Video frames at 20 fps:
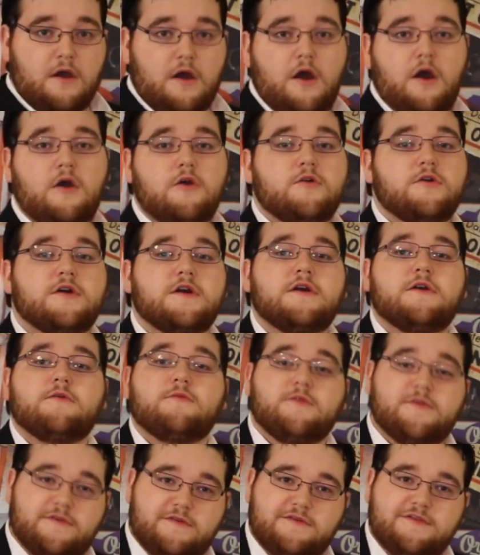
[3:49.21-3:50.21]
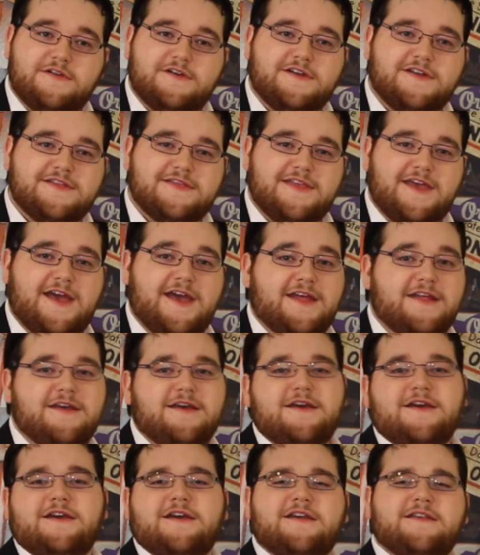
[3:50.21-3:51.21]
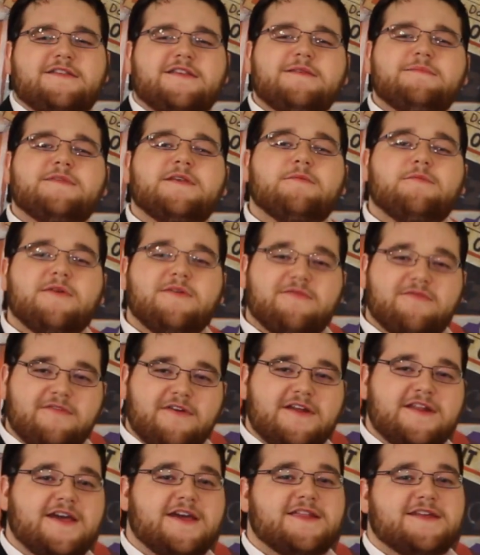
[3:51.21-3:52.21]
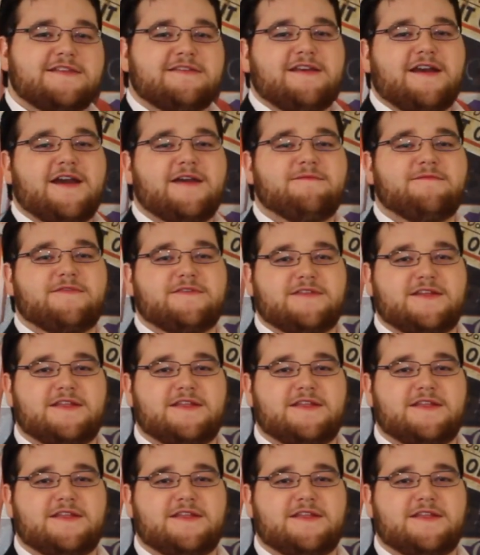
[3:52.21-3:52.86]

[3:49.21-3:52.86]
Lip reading: Oh, would you look at that? It seems that we've run out of time for